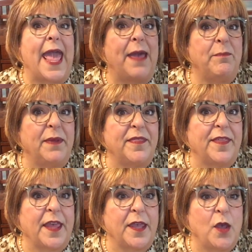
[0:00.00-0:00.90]

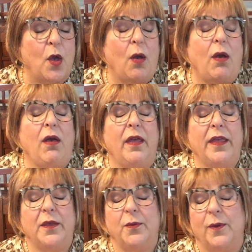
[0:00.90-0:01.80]
Empathy.
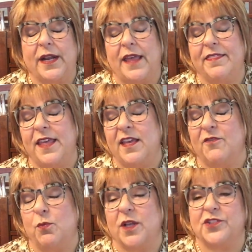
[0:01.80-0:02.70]
Oy, when I think
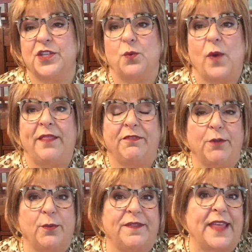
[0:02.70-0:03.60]
of what she went
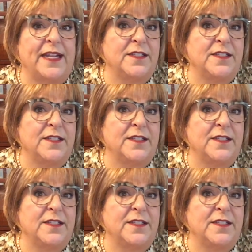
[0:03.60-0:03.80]
through with that